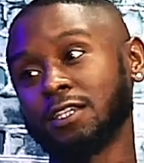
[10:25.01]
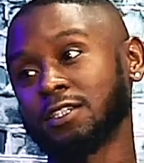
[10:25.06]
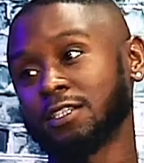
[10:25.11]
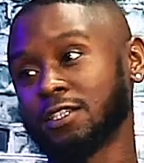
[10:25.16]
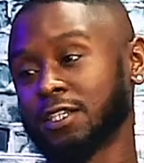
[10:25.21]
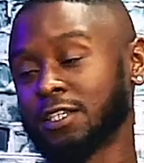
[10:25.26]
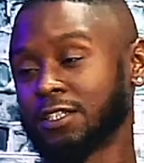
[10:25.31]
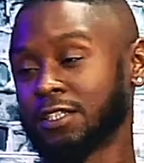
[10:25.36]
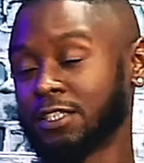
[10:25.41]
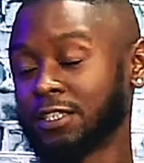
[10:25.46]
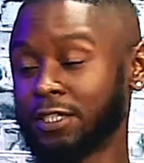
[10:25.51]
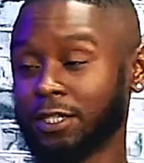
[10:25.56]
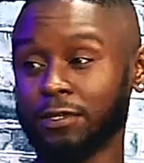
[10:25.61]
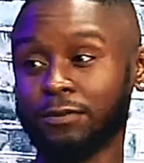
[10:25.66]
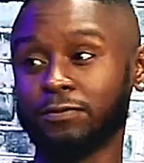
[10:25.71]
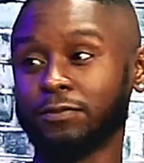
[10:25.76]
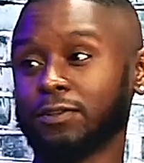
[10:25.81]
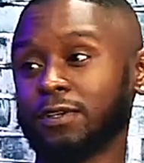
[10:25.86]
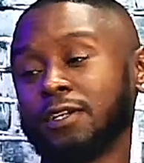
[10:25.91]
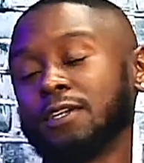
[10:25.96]
it's it's
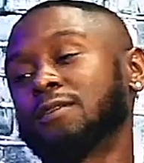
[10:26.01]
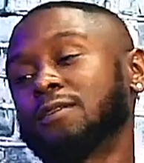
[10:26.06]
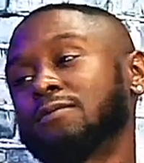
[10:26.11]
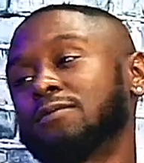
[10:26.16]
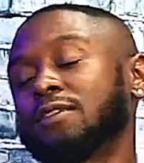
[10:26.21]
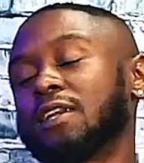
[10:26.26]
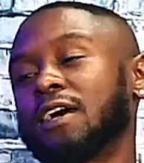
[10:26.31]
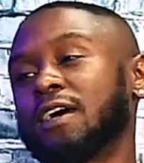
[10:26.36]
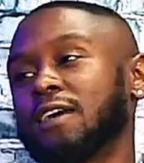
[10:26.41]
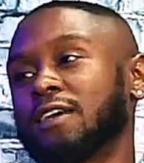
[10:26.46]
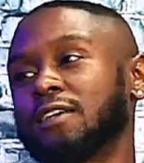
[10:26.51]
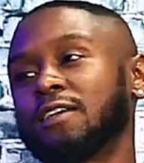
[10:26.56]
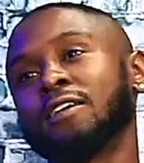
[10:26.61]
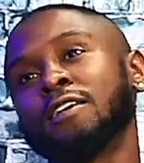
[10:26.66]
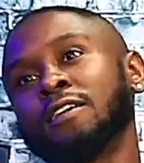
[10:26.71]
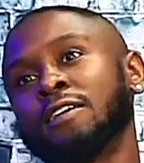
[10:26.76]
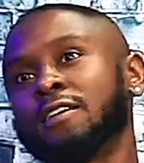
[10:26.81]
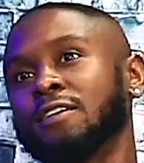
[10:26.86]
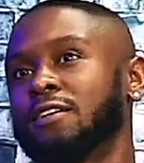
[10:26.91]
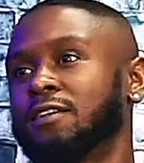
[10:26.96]
different level. Like
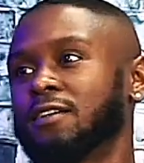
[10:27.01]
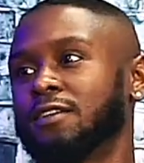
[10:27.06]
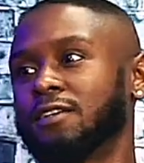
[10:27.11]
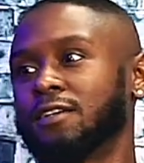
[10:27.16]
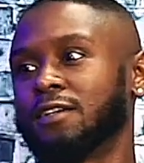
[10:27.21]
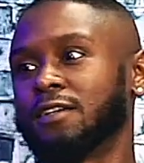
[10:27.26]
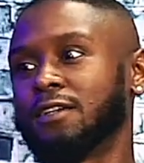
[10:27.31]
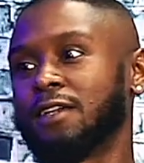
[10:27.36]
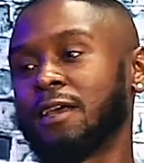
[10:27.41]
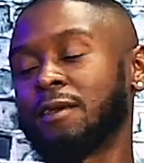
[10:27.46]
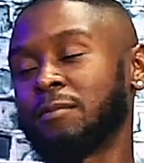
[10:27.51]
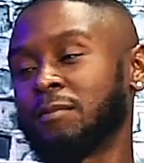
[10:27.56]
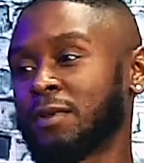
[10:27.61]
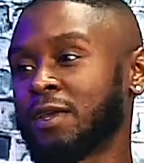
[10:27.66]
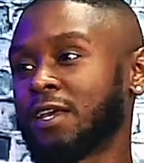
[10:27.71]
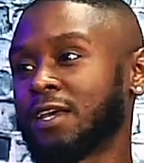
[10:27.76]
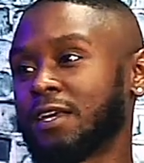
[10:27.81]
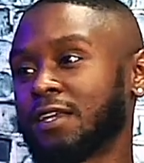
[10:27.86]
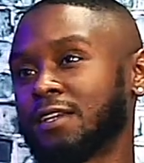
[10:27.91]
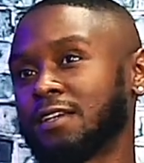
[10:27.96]
that
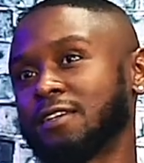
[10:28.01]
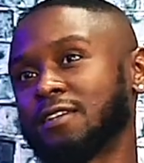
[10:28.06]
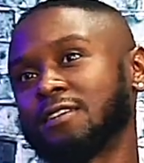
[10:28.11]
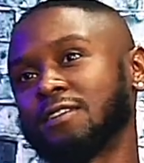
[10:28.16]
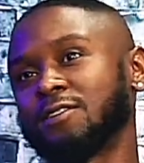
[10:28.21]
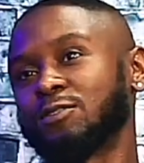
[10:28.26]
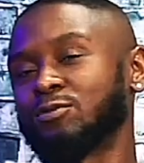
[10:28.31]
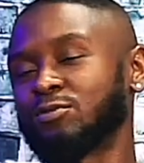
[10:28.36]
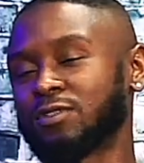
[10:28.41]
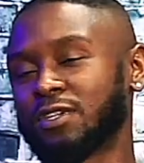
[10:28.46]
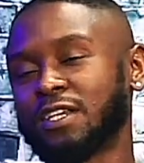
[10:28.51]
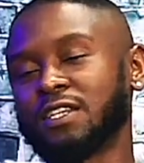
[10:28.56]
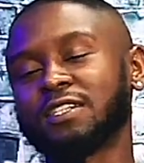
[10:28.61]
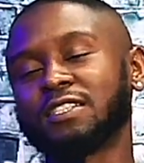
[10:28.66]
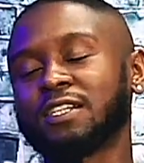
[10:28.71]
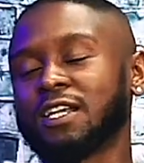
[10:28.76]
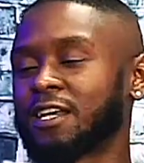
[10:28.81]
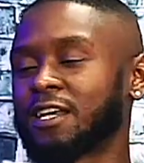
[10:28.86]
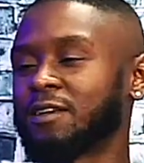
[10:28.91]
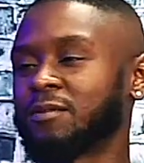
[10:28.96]
man in Houston, that
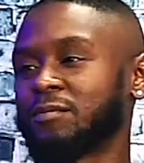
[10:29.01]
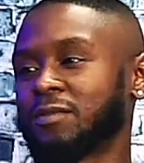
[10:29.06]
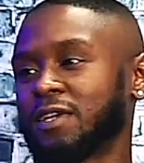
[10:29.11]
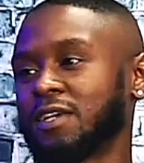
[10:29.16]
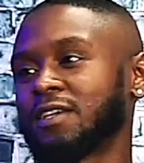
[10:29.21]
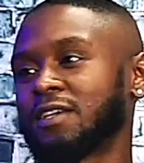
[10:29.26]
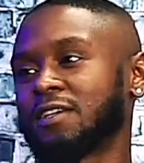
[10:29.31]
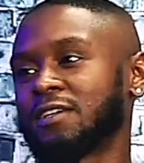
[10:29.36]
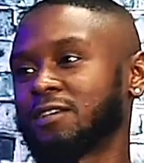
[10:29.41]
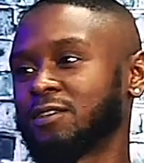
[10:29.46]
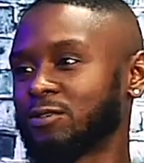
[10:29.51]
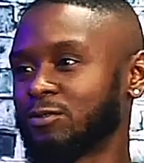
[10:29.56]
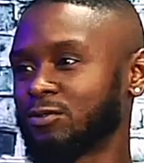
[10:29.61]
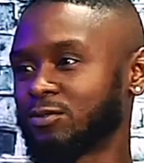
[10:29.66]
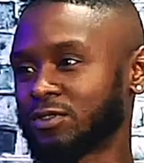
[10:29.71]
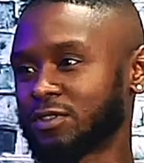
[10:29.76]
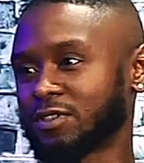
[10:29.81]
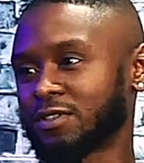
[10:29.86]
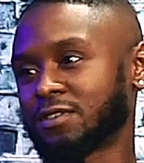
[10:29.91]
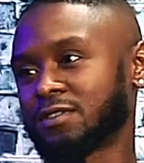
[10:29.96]
same man in
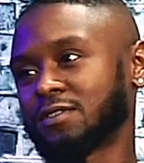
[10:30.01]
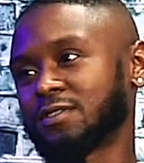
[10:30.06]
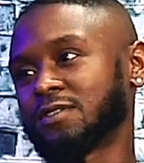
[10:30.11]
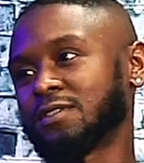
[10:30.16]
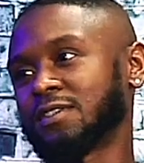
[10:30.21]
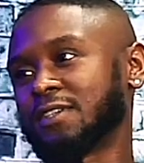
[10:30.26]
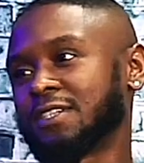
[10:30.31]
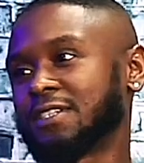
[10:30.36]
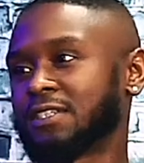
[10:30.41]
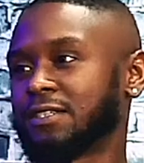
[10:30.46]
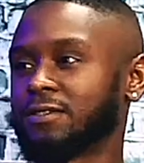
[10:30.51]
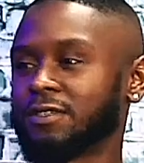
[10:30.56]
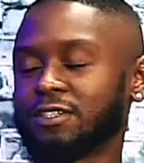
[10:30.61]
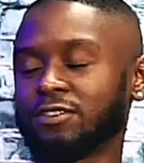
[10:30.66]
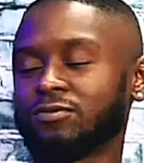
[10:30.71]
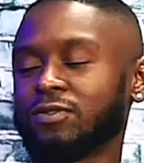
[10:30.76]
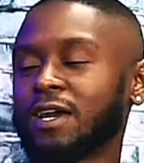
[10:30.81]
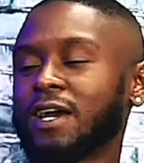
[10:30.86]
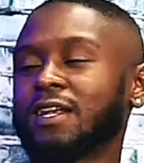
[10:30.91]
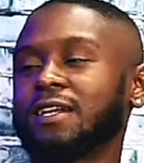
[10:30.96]
Houston is,
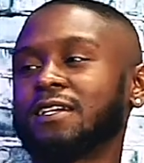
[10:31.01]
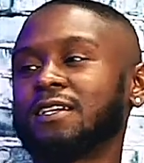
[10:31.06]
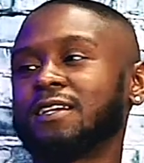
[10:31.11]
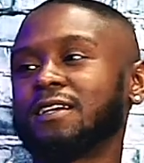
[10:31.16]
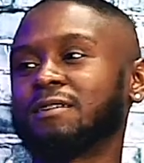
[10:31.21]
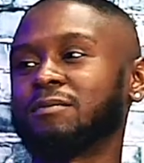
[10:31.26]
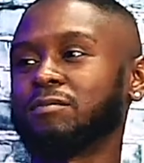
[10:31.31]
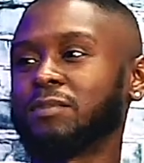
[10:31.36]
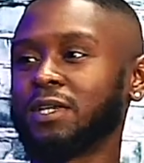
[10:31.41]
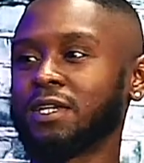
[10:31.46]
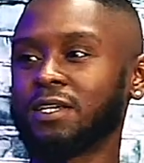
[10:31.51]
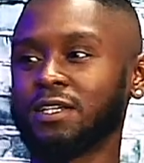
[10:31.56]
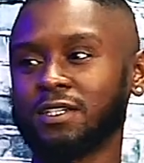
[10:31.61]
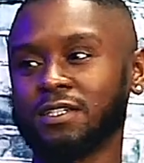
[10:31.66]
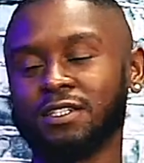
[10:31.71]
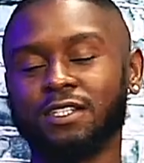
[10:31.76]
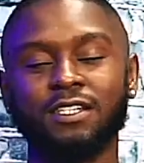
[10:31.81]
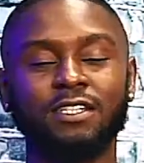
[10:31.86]
is riding that Benz.